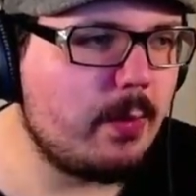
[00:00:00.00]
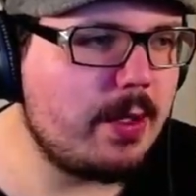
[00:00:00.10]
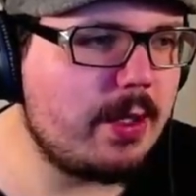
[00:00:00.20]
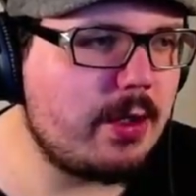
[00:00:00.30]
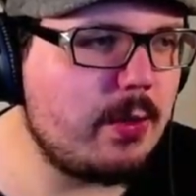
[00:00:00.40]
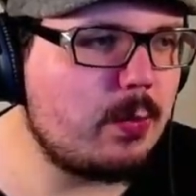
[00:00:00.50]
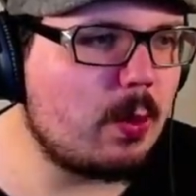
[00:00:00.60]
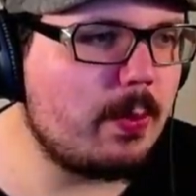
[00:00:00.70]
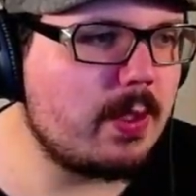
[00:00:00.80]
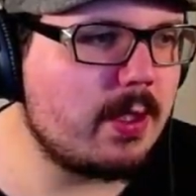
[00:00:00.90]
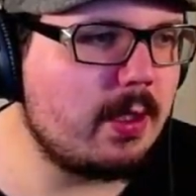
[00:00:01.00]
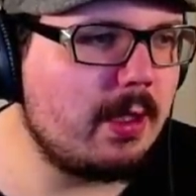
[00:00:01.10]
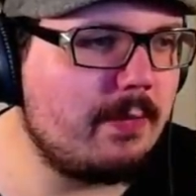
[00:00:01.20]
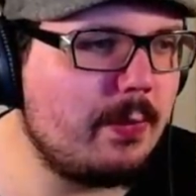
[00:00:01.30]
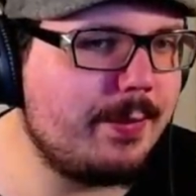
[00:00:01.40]
When you drop into the
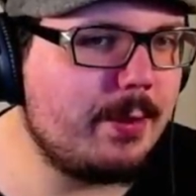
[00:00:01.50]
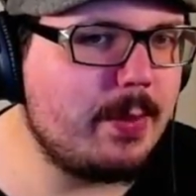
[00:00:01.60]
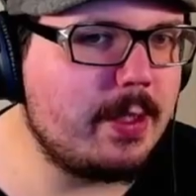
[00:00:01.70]
level, they'll be